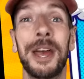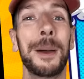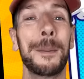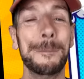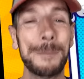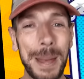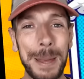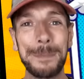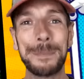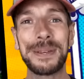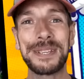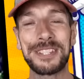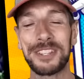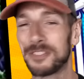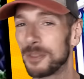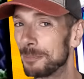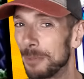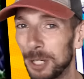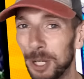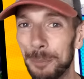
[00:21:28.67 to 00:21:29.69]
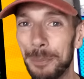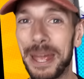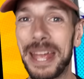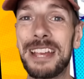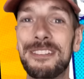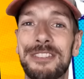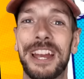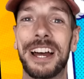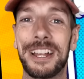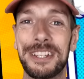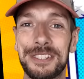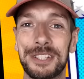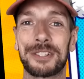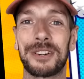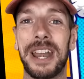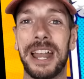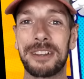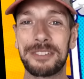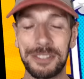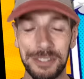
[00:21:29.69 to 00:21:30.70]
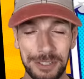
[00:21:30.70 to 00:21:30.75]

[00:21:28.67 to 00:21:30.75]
Members of the Model Behaviour Underground,